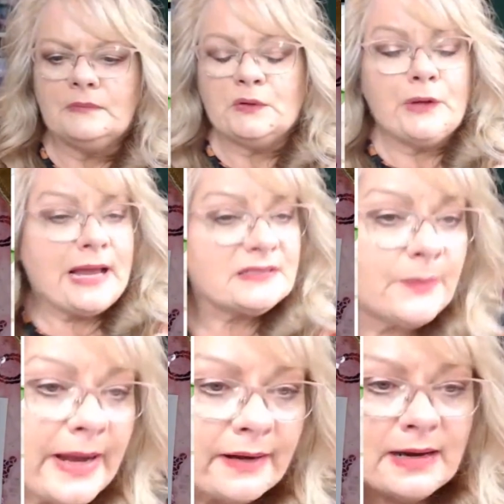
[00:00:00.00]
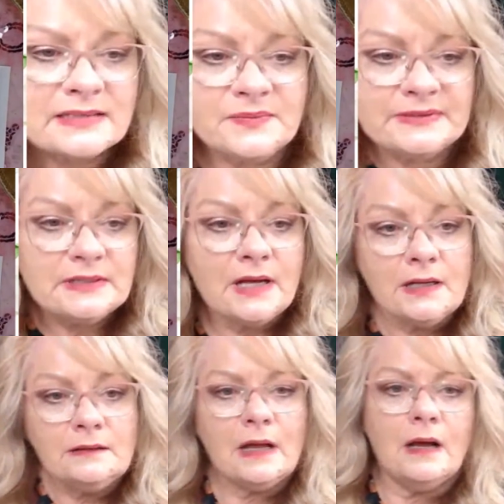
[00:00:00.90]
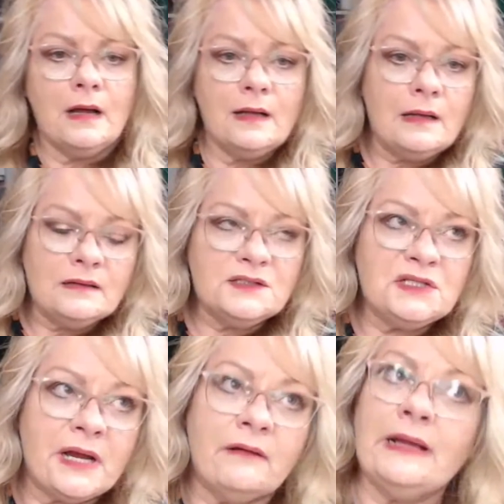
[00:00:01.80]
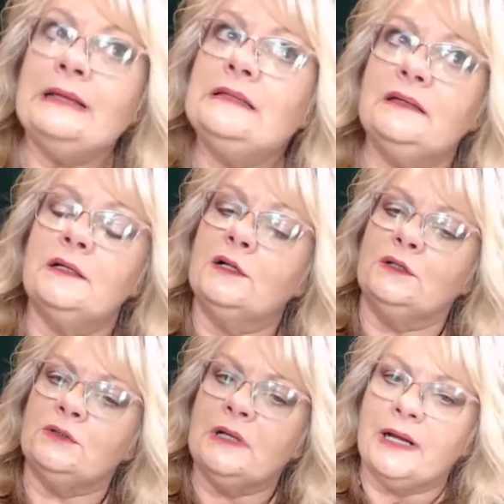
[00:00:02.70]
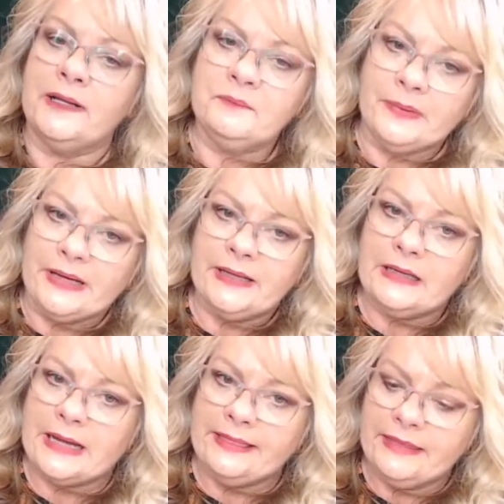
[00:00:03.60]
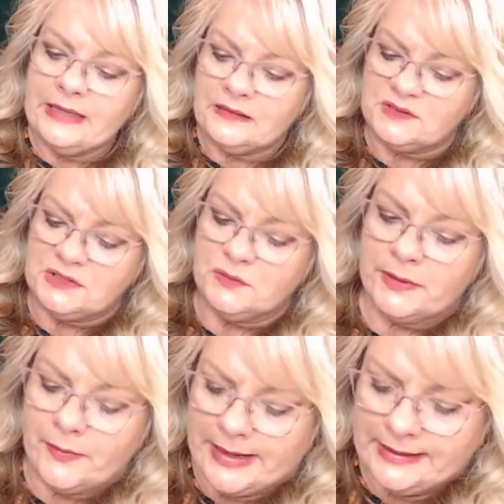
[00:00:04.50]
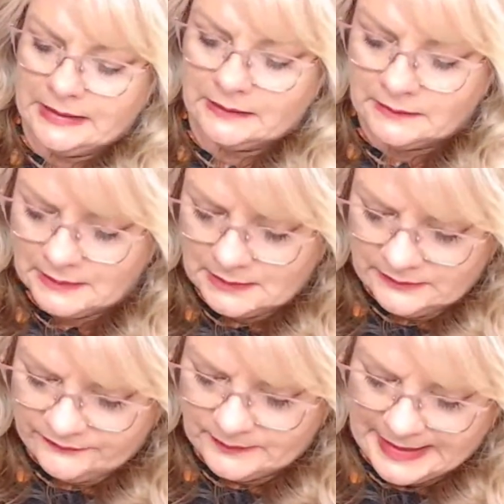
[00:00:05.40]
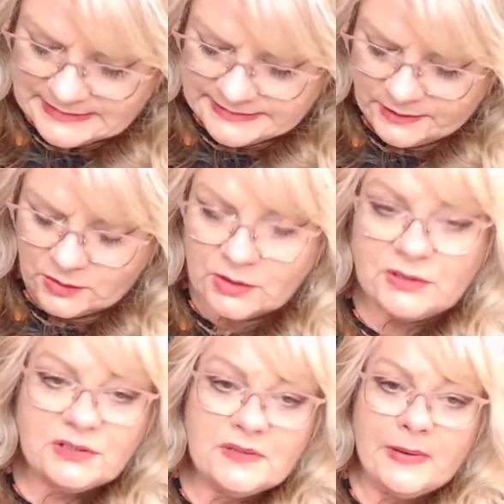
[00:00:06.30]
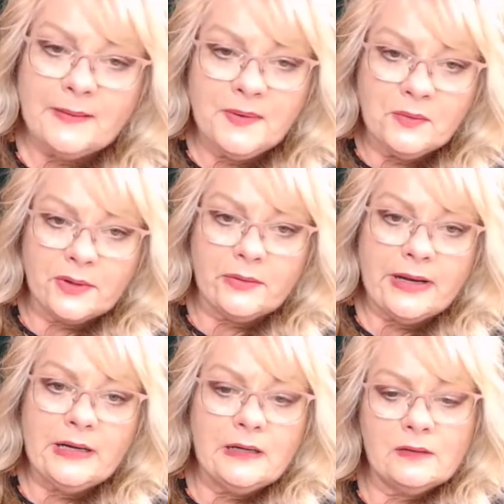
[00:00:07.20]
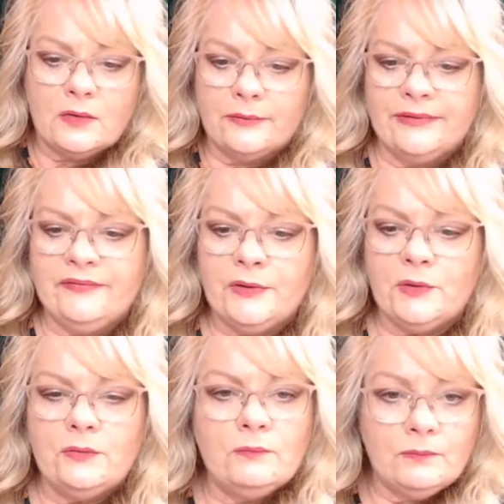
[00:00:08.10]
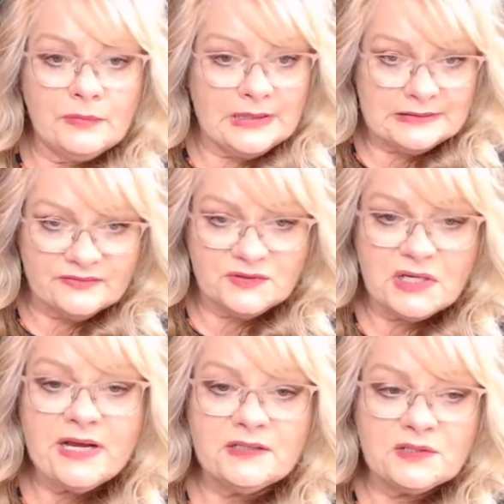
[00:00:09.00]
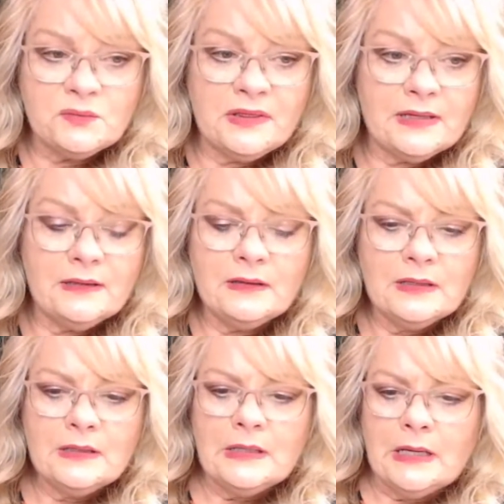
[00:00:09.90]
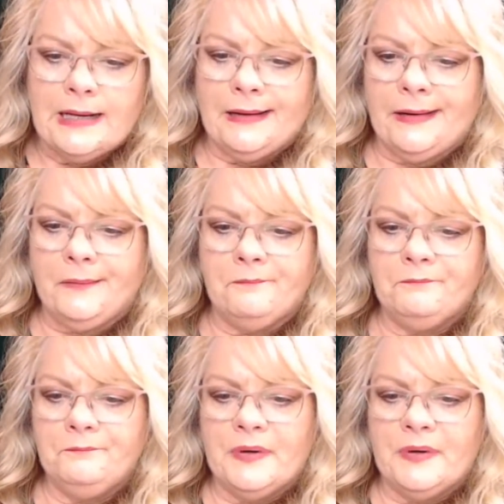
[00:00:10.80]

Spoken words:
Crossfire has been done. Sherry did the glue gun, but I think she's regretting, from last I heard, she might be regretting her review. Things have changed with it. And